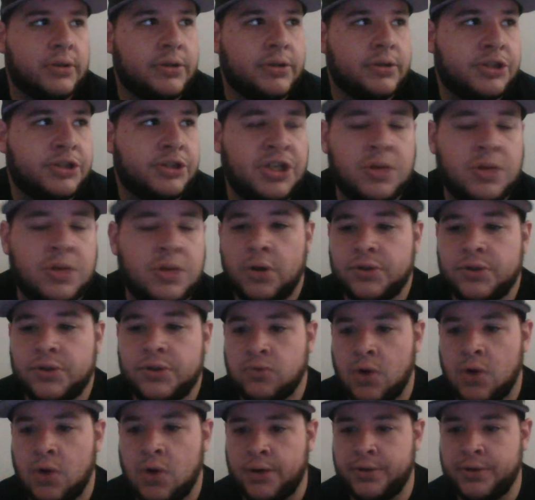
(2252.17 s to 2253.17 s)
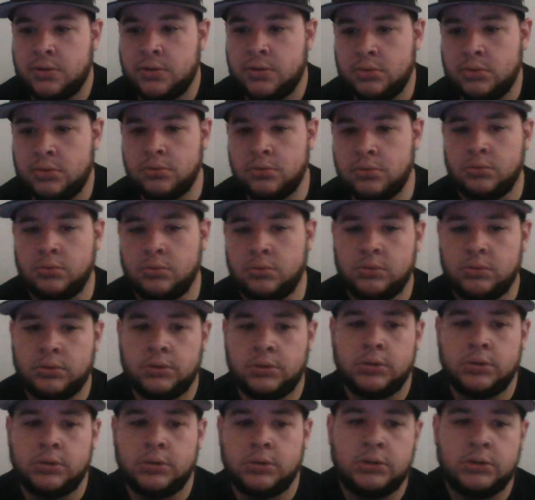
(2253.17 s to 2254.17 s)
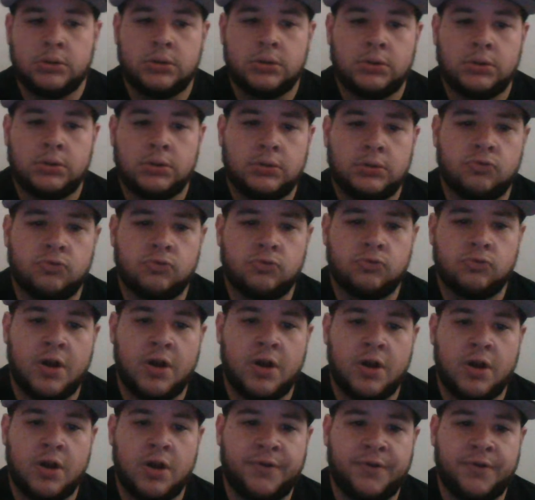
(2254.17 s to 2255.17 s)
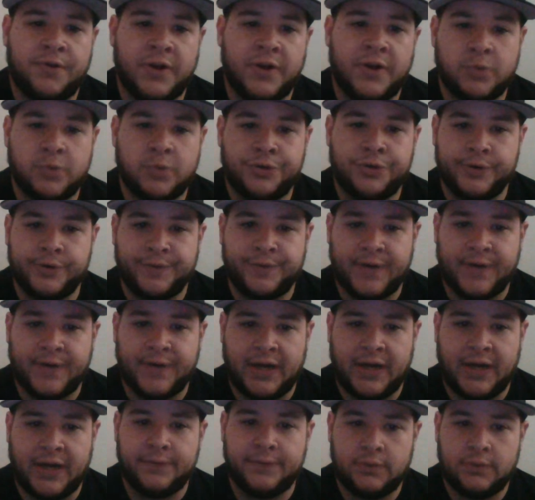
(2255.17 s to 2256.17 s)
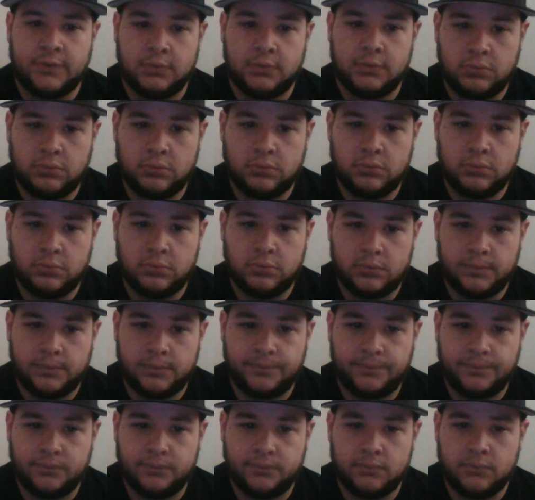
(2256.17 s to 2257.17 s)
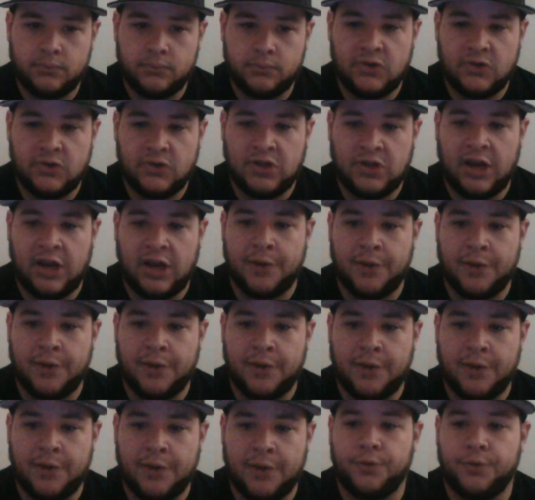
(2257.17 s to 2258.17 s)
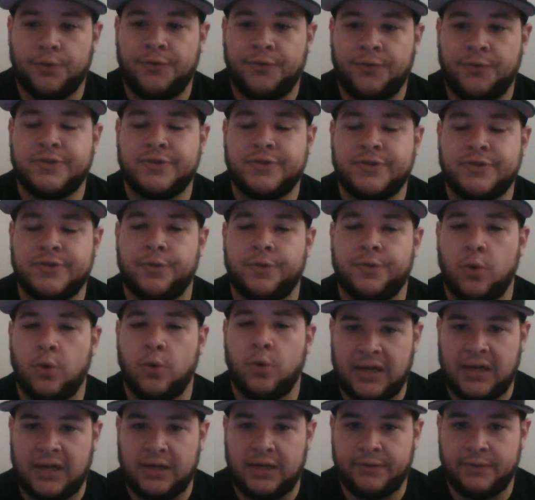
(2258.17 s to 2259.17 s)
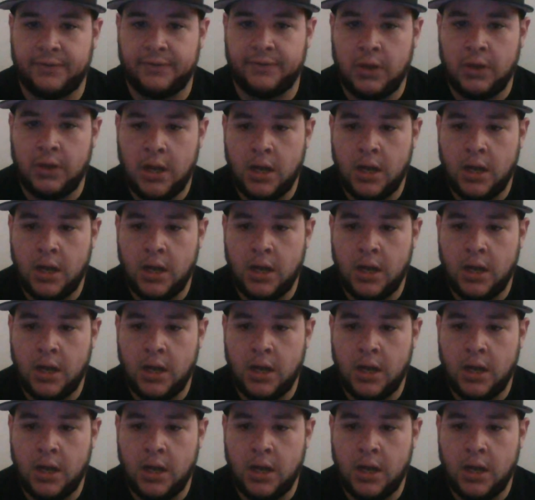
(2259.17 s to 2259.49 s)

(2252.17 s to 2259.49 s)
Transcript: she wants Ronda. Ronda fights at 135. Cyborg fights at 145.